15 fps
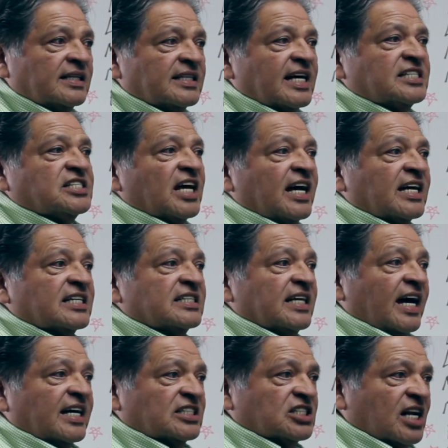That's an
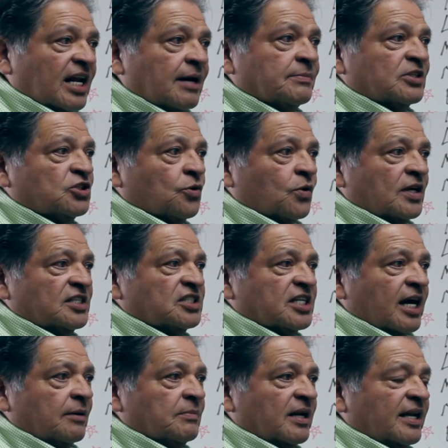exclamatory
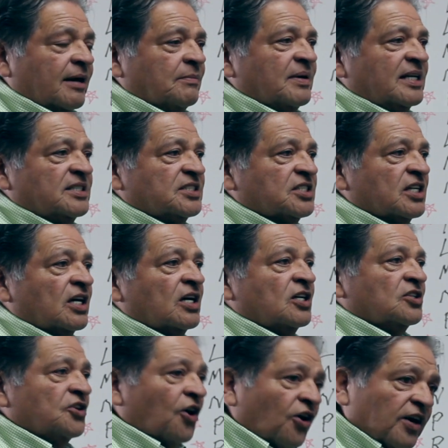statement. That means,
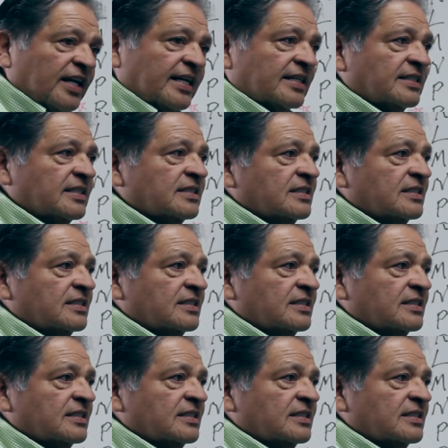darn it,